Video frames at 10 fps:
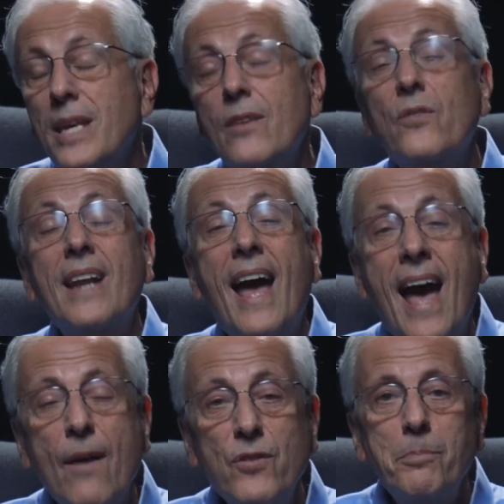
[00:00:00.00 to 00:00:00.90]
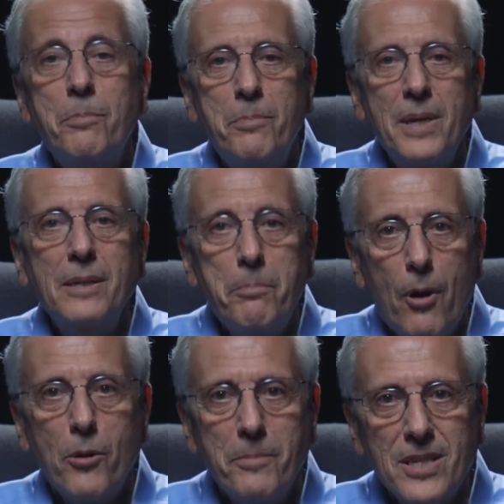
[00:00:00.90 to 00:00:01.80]
even having been
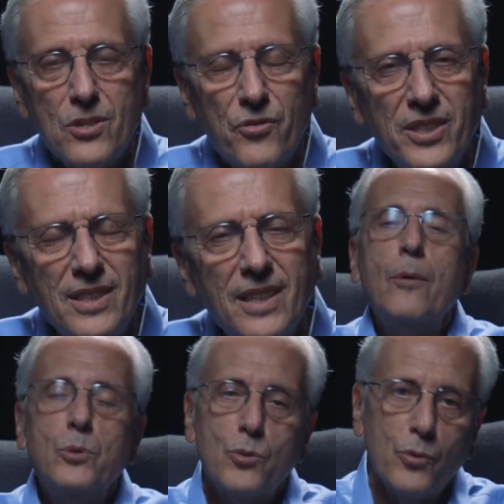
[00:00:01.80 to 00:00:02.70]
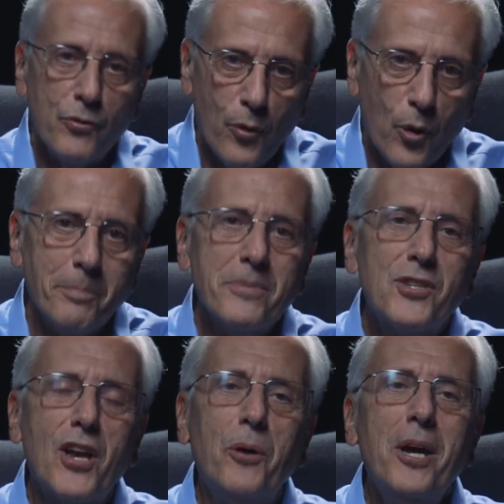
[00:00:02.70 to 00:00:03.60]
bar mitzvahed, I was Reformed.
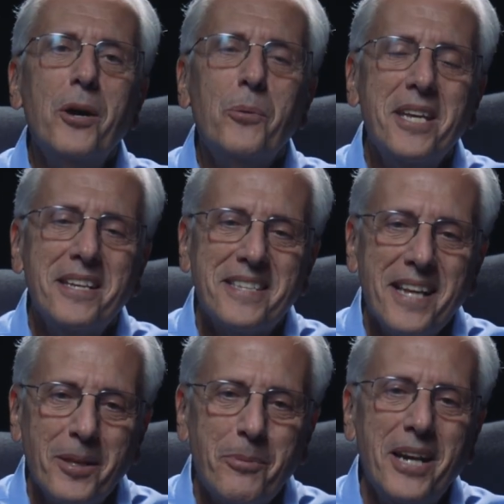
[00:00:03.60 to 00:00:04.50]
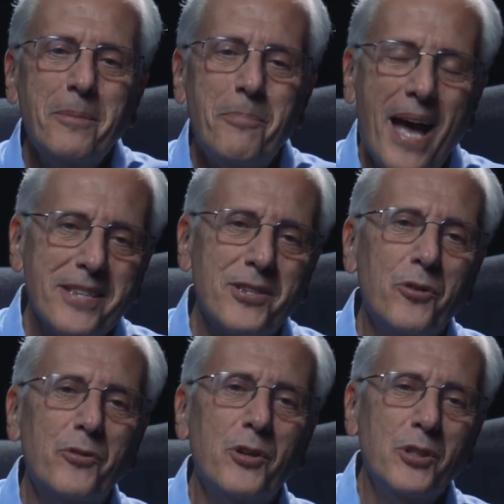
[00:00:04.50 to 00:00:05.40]
So we had celebrated
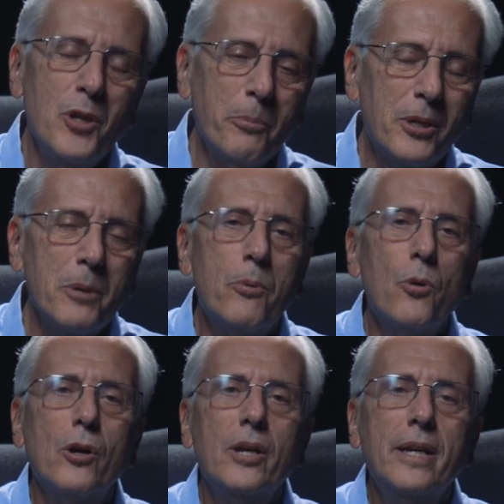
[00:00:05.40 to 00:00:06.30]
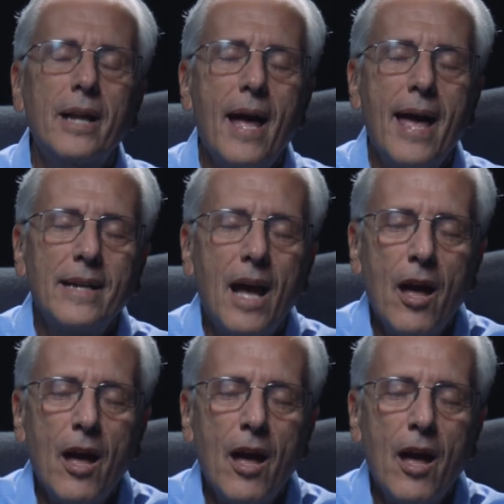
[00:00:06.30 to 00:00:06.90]
Passover and Yom Kippur and